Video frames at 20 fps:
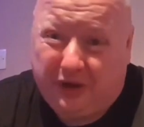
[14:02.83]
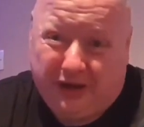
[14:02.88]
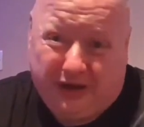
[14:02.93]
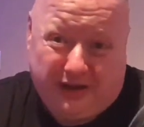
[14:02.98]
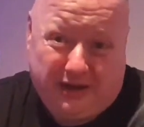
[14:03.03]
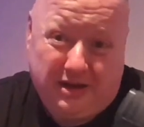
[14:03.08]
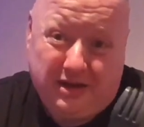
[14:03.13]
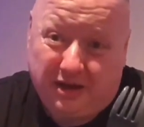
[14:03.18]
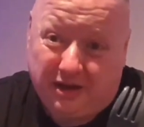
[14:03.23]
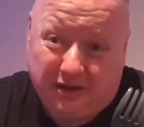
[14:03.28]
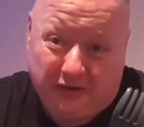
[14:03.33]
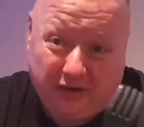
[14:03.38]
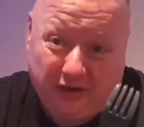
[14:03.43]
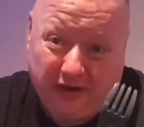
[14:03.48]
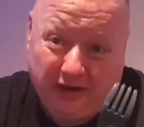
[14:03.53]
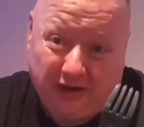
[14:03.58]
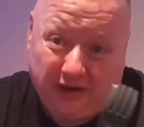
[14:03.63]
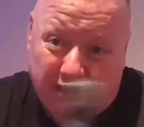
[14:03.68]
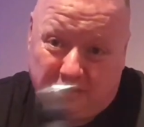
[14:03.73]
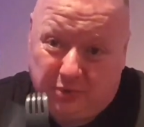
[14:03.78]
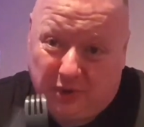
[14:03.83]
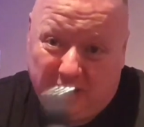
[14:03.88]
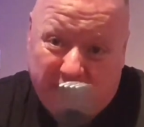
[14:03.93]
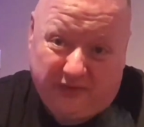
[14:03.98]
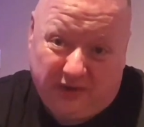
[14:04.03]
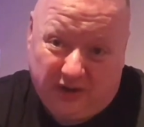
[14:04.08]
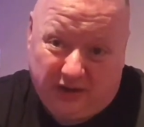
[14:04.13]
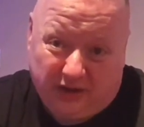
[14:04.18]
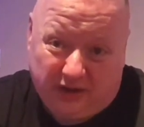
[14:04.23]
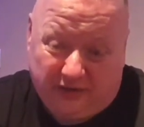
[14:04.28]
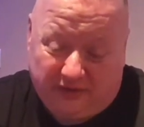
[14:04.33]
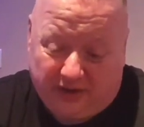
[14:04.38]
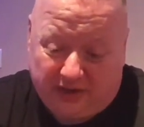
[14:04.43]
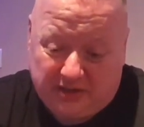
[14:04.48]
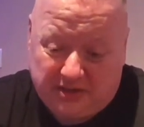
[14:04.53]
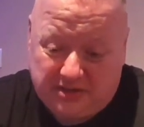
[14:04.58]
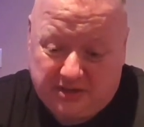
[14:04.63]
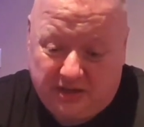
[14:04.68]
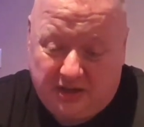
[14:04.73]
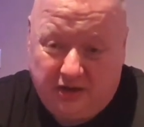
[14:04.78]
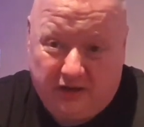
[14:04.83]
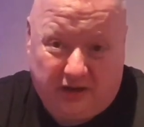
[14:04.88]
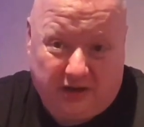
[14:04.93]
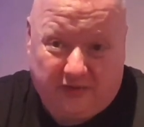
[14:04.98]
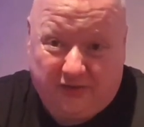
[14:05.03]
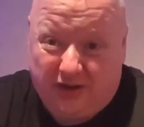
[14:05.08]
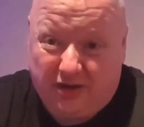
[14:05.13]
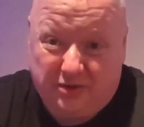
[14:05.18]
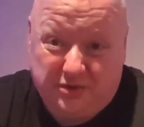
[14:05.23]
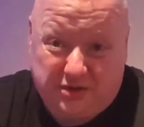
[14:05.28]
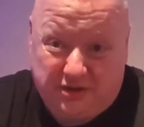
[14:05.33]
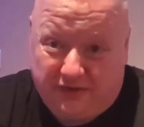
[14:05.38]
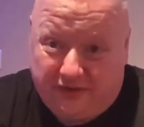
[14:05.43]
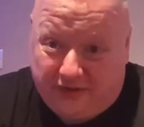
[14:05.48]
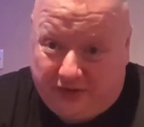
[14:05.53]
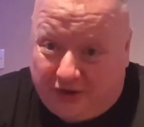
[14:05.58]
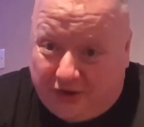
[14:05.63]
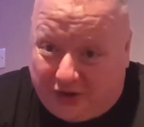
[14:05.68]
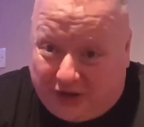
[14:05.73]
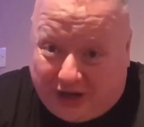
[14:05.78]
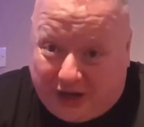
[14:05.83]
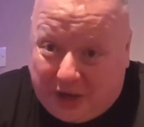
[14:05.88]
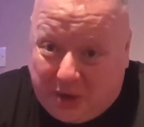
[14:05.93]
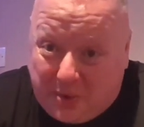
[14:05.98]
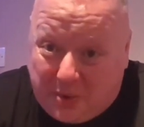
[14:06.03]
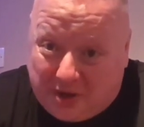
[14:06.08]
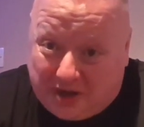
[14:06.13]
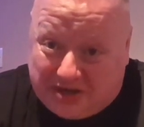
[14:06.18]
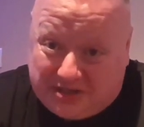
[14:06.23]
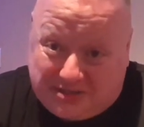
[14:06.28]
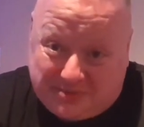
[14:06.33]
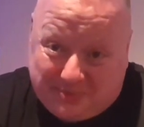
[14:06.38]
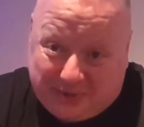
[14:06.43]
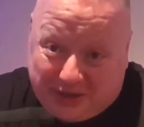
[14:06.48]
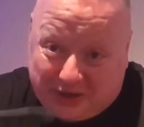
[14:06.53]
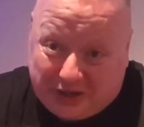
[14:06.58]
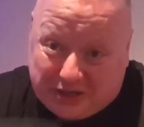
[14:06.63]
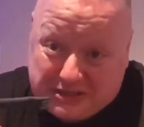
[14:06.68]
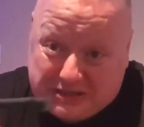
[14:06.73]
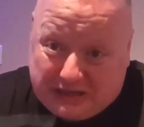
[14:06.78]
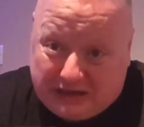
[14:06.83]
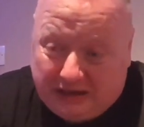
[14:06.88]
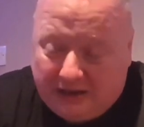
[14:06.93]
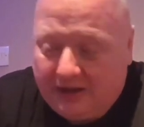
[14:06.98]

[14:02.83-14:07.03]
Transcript: you like, really. It's whatever you're going to fancy. You'll never use your fork anyway, to be honest.